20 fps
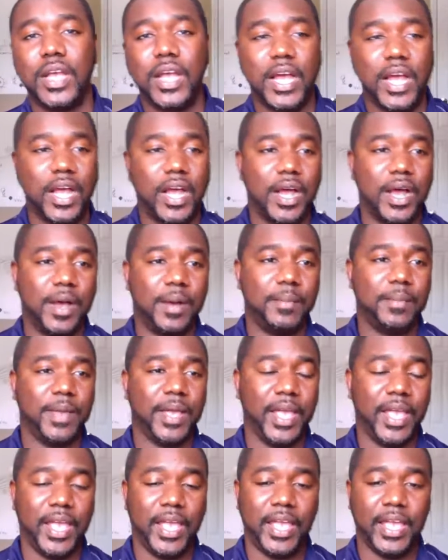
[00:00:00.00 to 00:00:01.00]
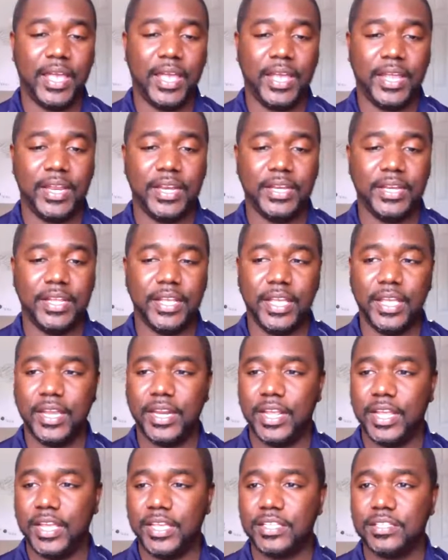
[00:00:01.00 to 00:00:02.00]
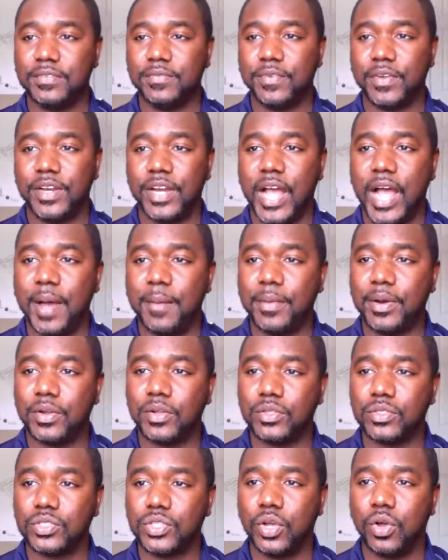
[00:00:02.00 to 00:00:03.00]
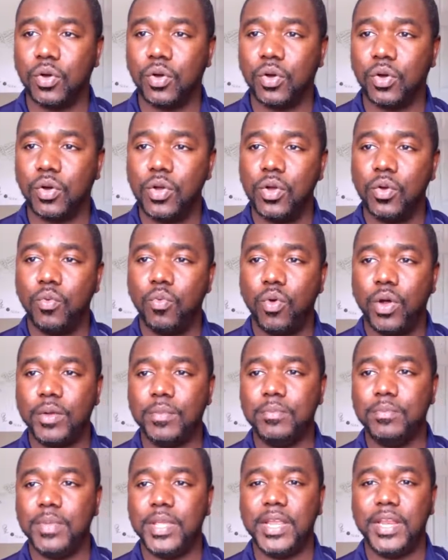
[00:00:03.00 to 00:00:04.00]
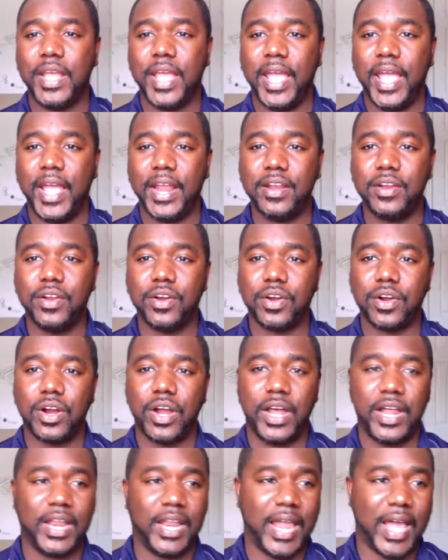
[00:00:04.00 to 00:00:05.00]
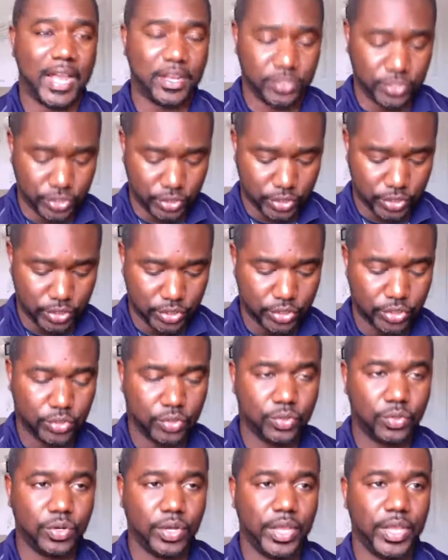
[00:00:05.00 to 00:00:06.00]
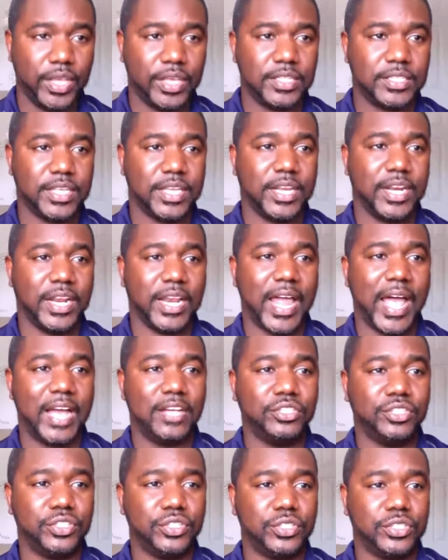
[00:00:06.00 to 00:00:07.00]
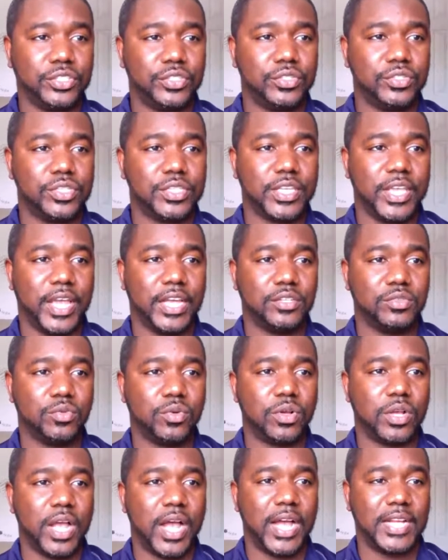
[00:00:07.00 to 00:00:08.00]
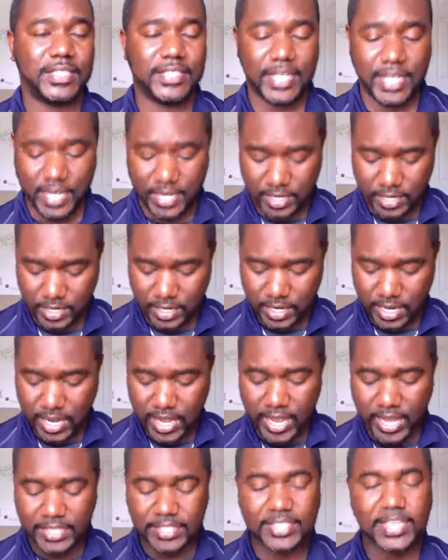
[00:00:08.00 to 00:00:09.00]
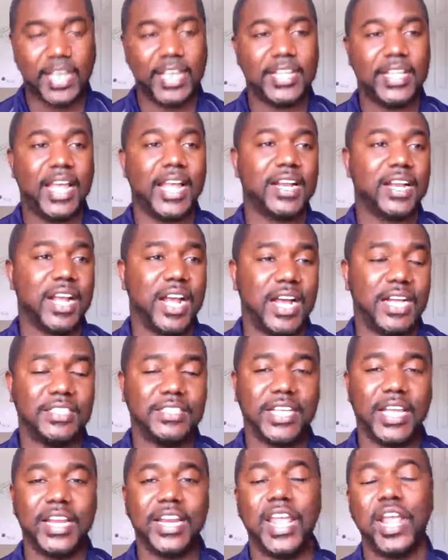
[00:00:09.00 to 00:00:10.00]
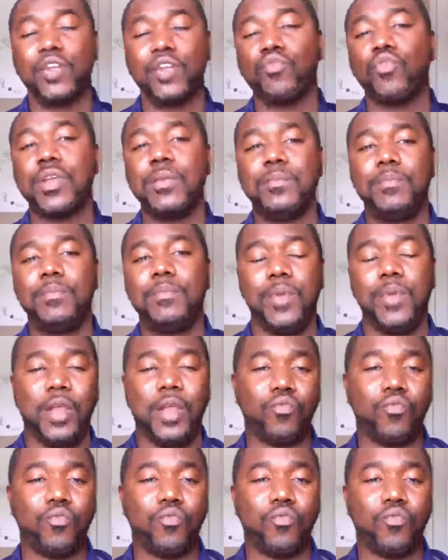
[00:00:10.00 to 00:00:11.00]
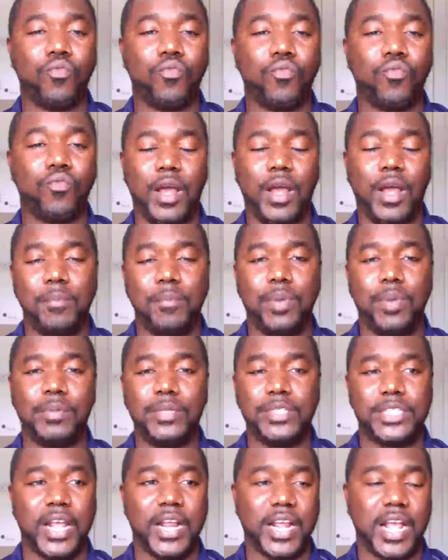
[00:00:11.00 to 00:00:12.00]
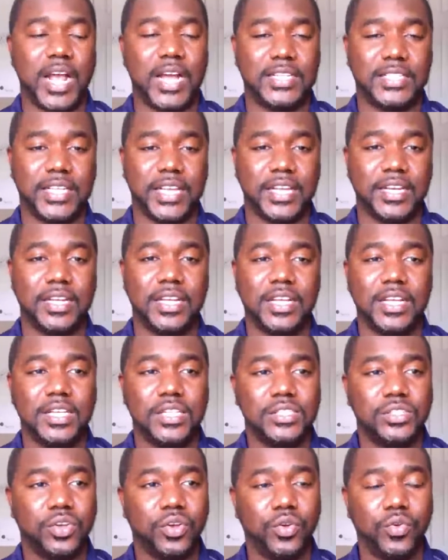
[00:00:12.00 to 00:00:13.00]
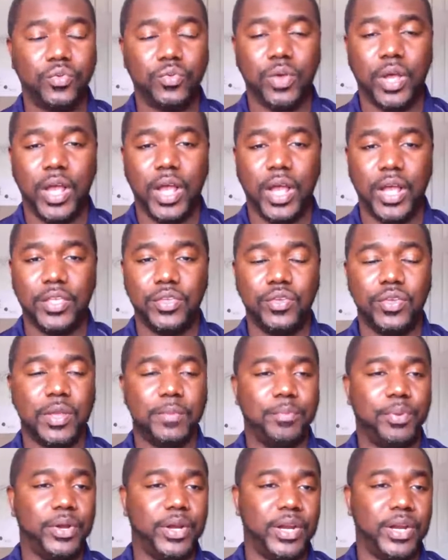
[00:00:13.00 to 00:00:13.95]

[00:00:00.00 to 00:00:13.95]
and it is phenomenal. So what Meet Edgar allows you to do is it allows you to schedule content and take that content and publish that content. So you can put